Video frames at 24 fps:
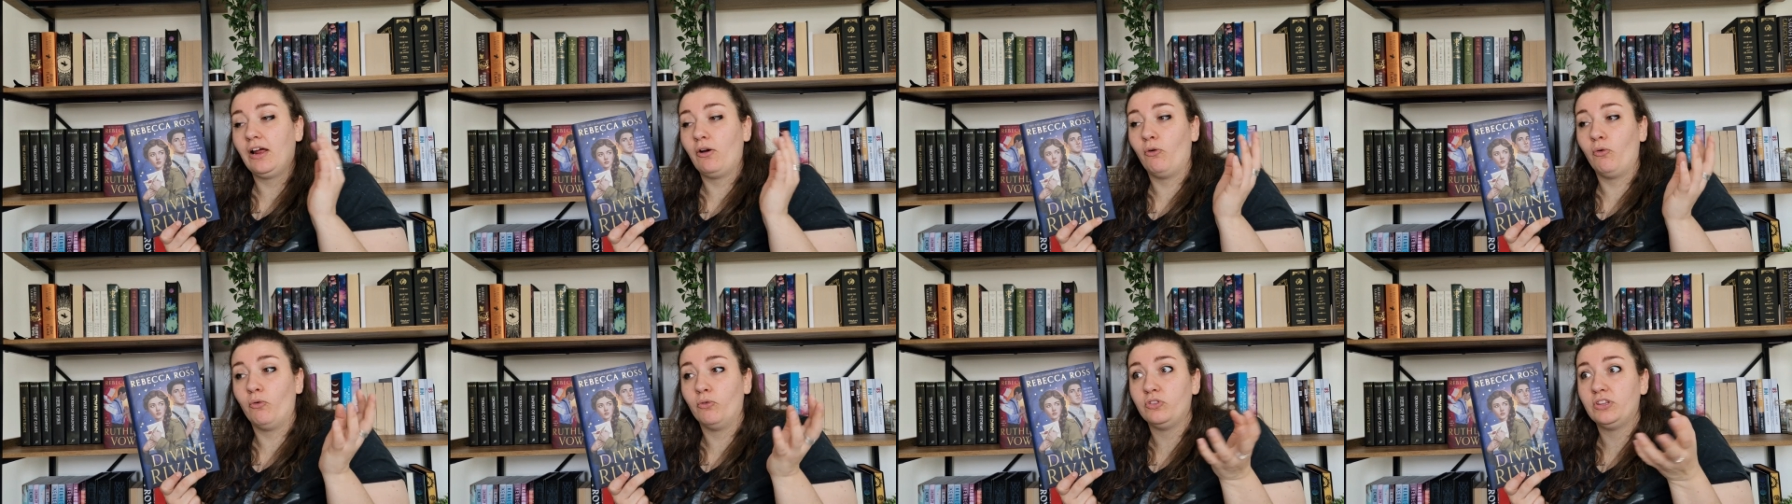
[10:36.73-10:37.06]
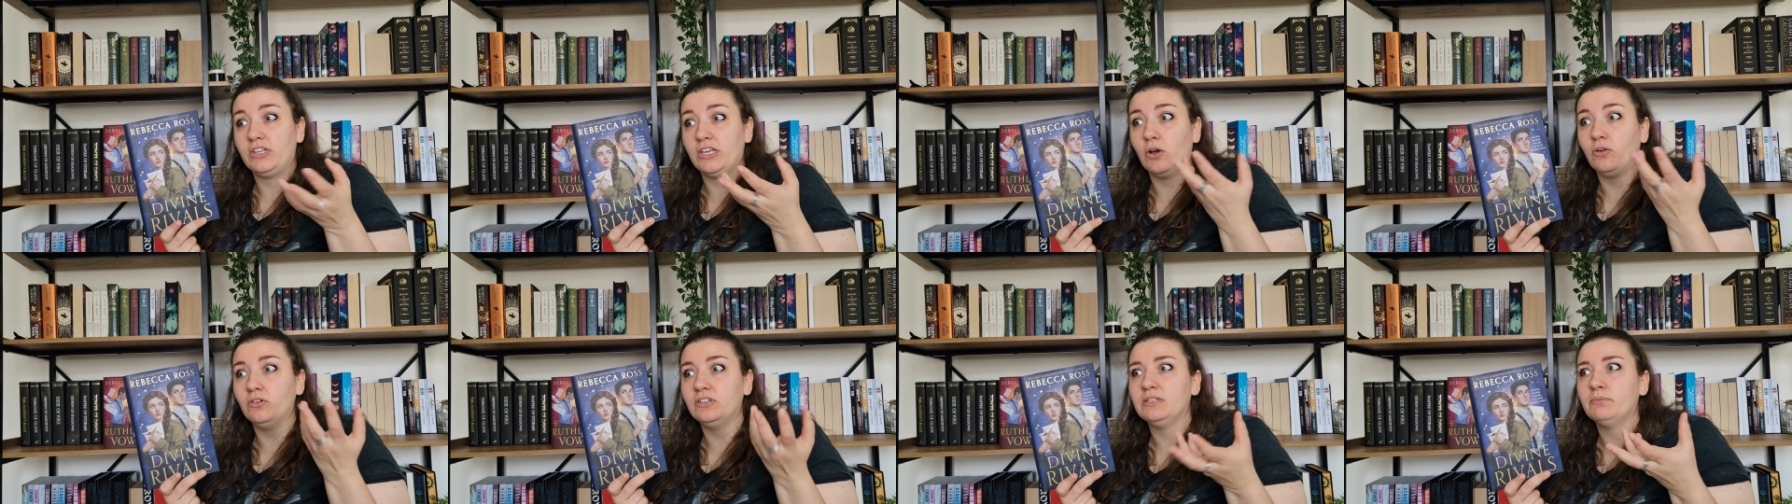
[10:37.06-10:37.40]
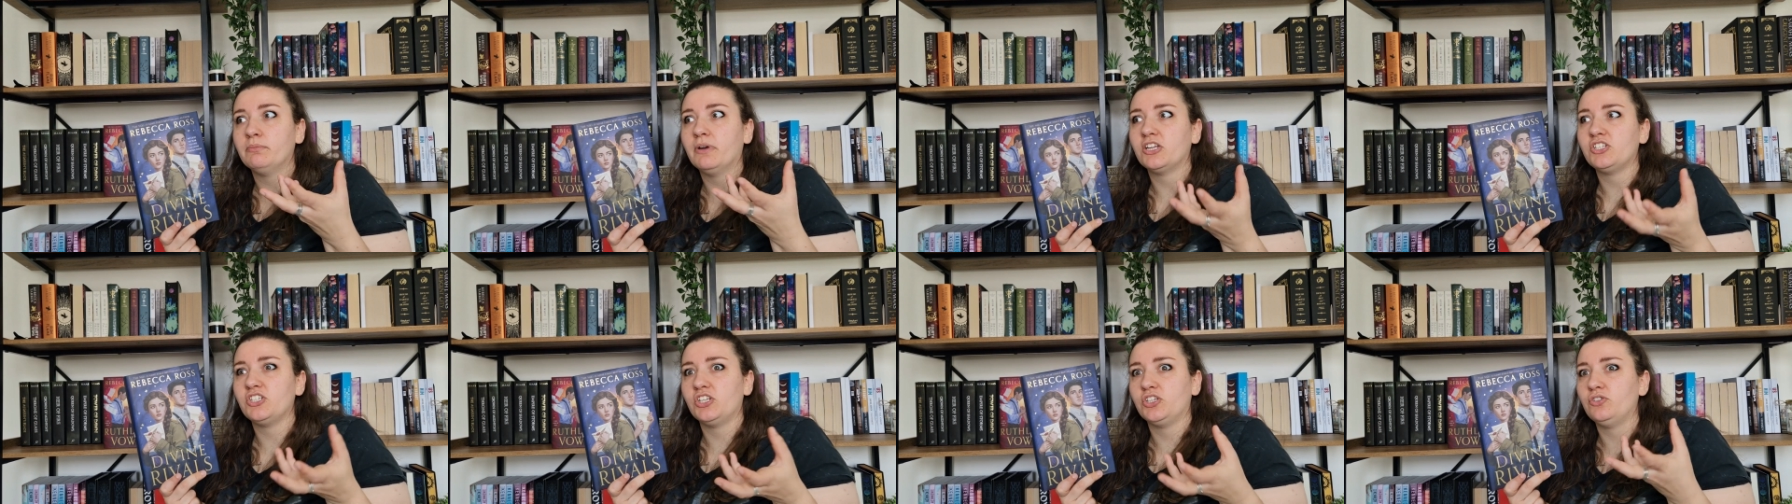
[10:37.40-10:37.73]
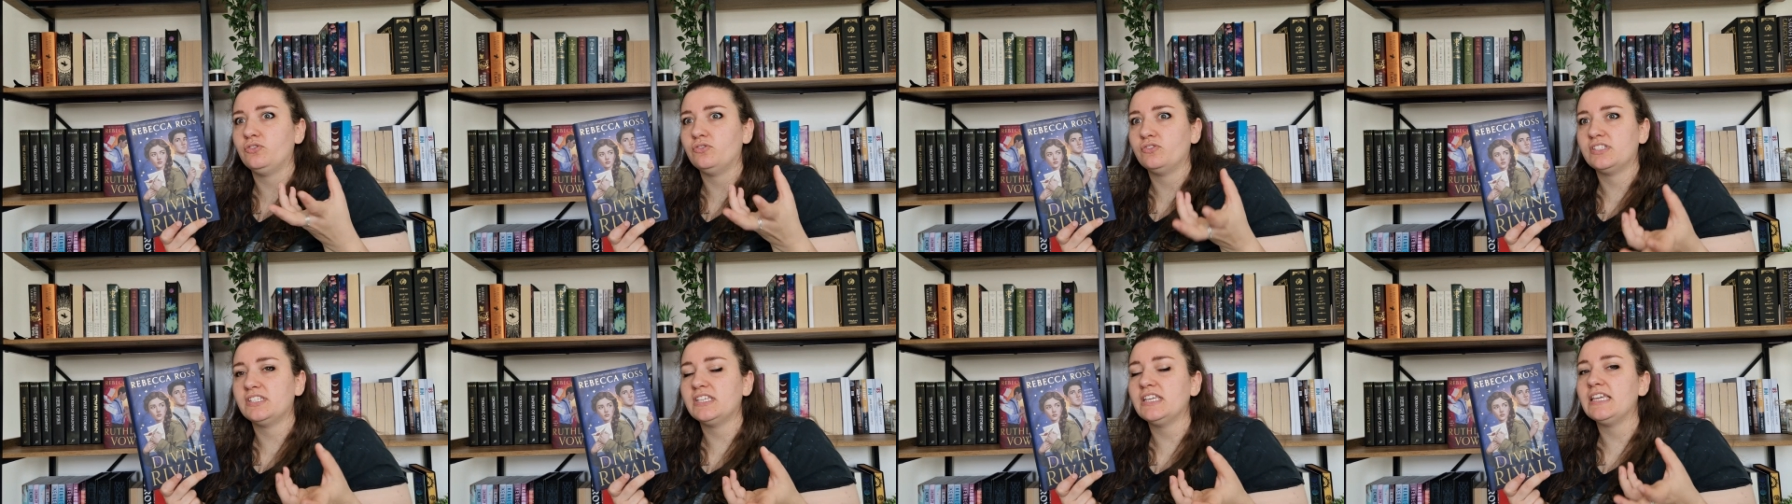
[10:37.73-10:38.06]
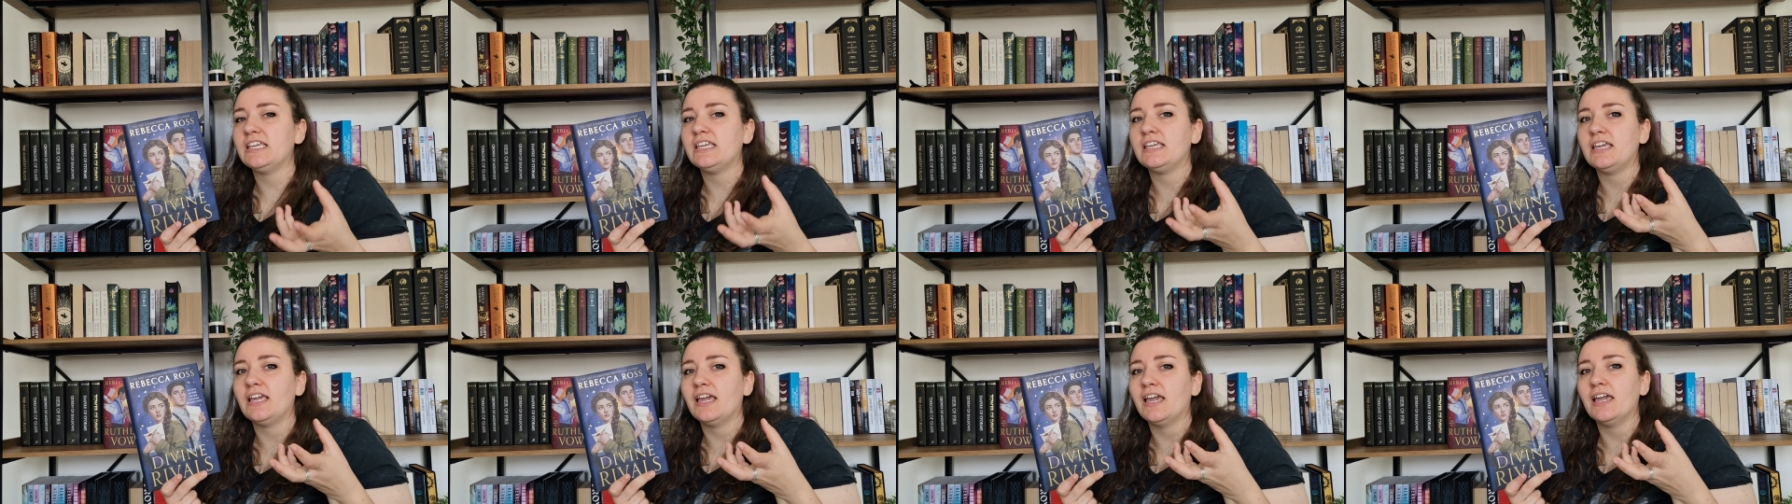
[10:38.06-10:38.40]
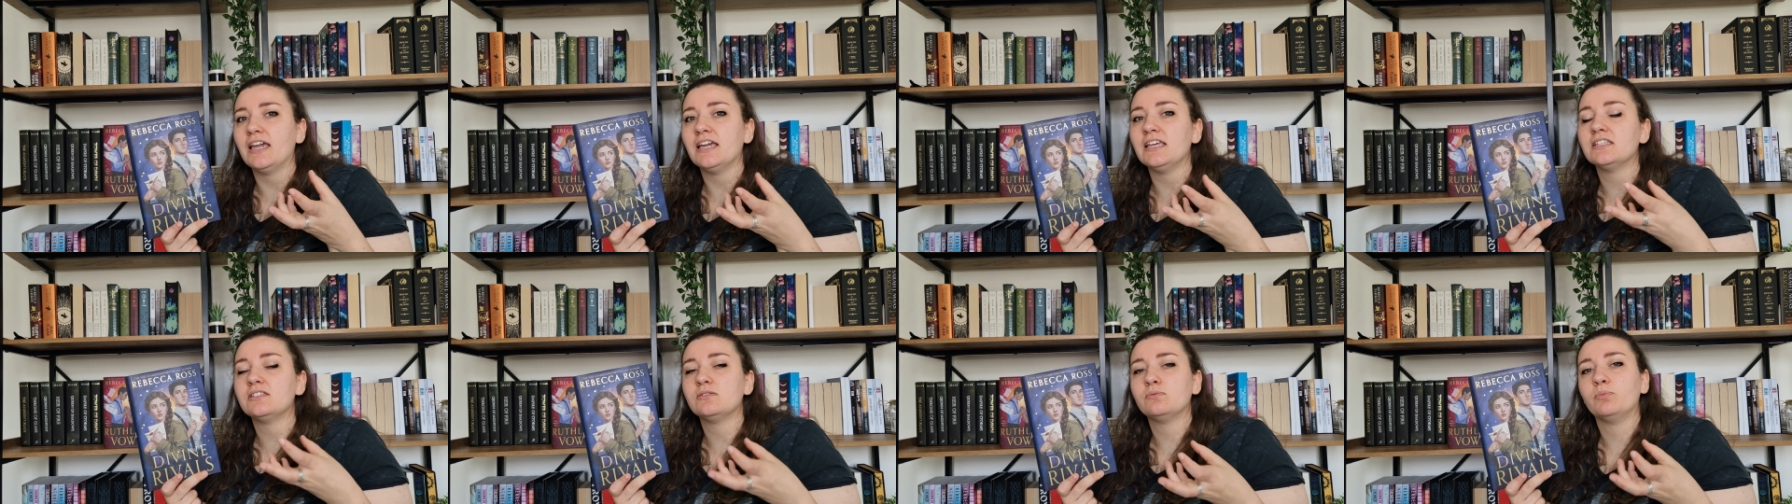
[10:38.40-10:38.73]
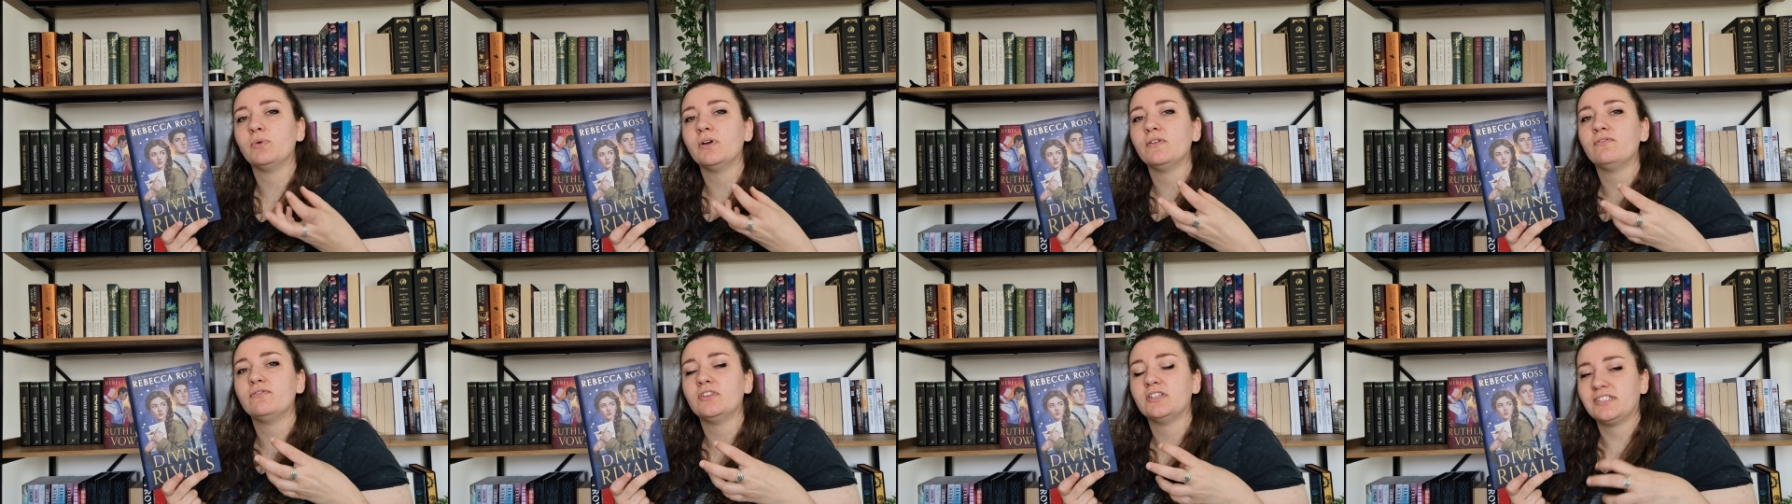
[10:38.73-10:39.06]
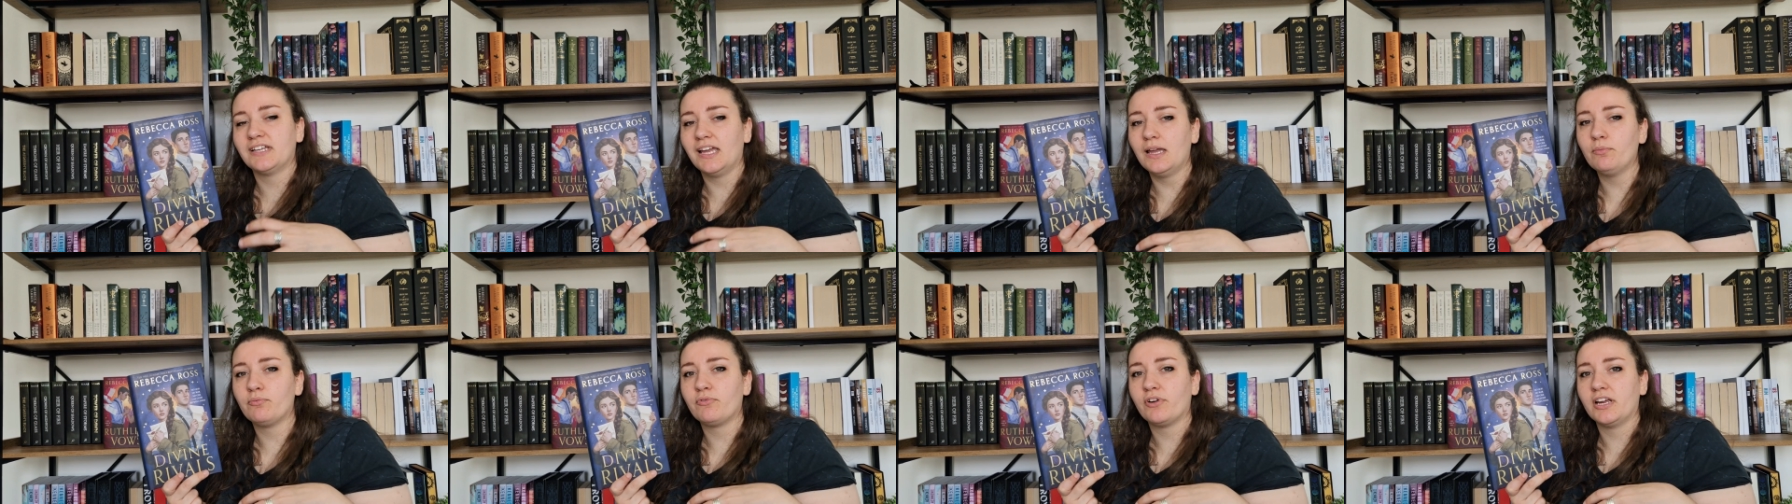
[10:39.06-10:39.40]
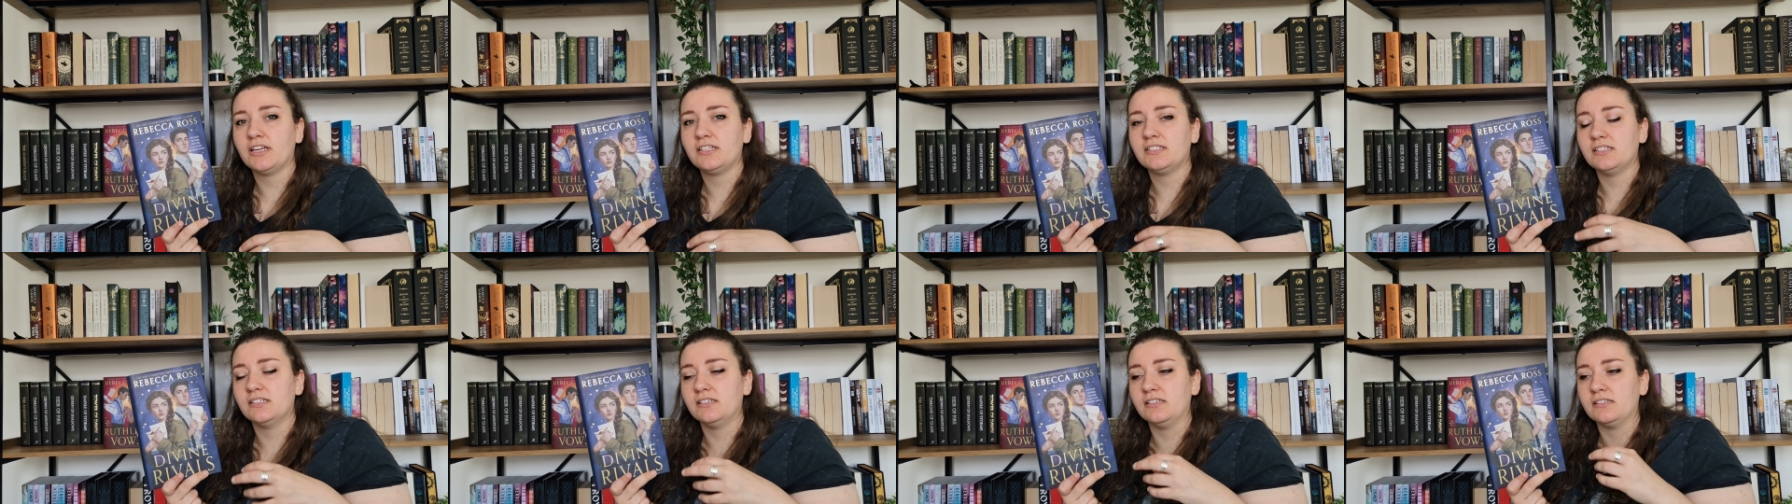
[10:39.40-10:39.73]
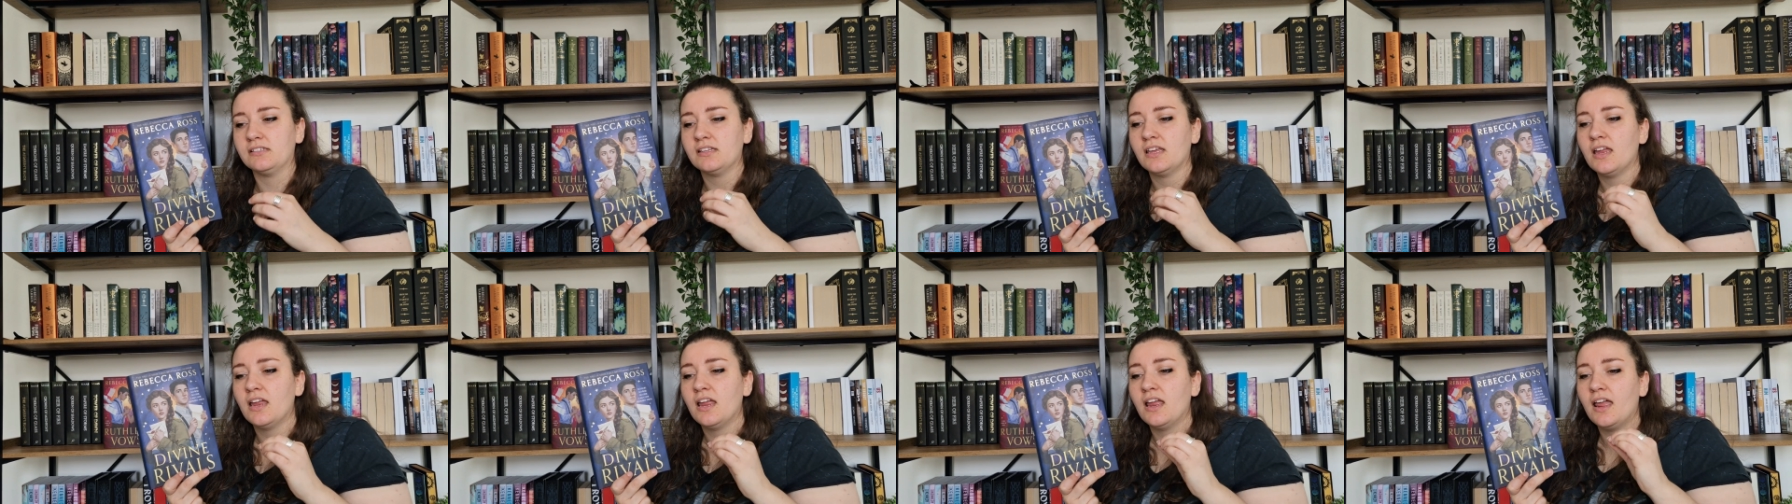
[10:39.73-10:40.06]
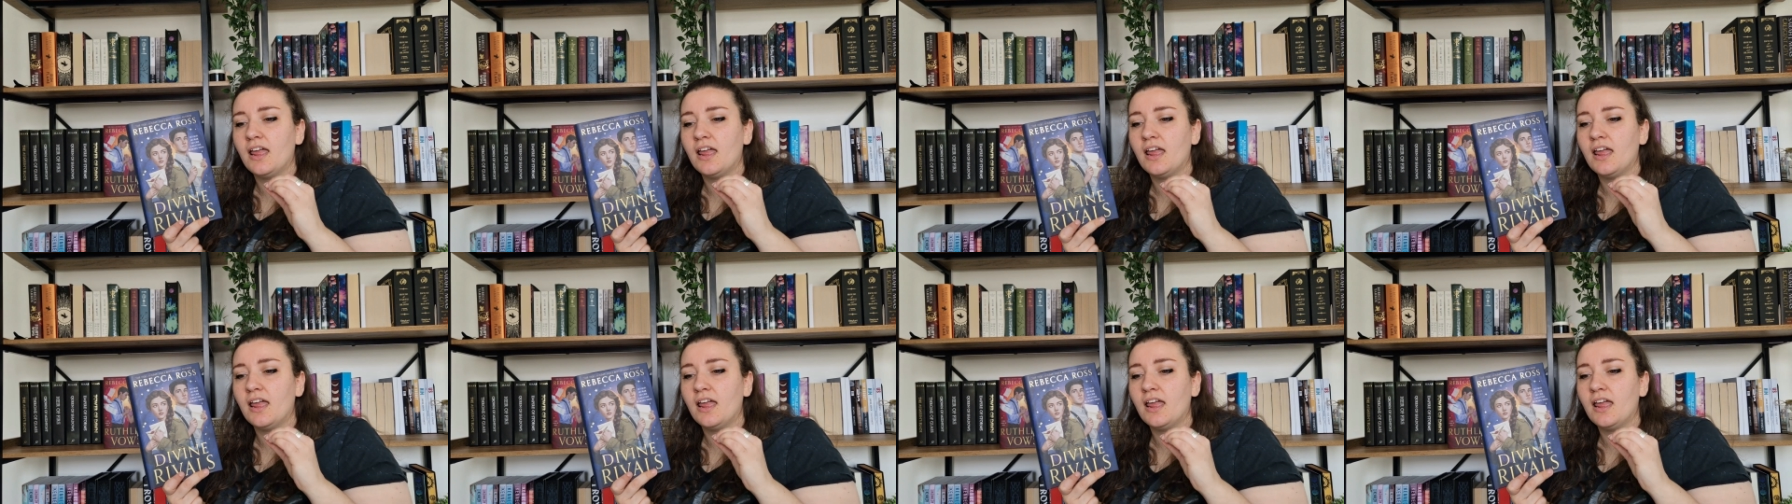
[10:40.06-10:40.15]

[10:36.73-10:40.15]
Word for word: or the only magic you see is with the typewriters,